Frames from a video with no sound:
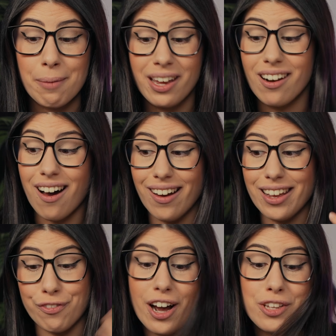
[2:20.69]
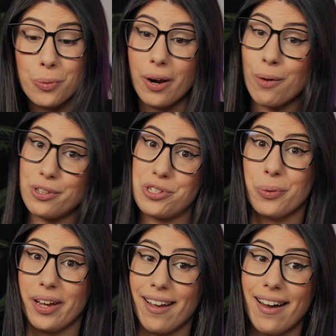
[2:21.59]
I mean, if I knew what I was
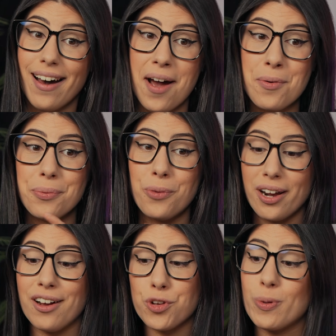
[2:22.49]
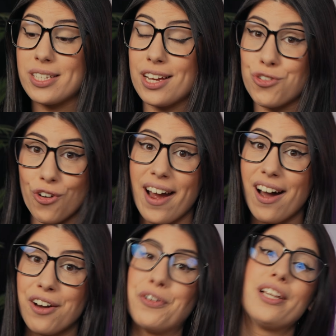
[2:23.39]
doing, I would 100%
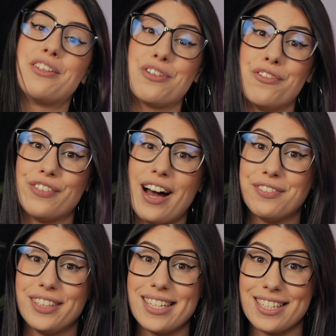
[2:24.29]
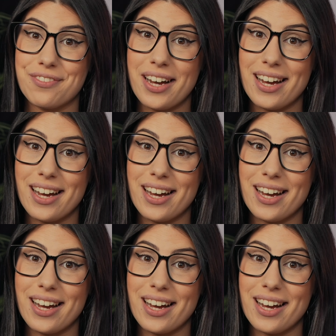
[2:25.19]
try Unreal Engine 5 on this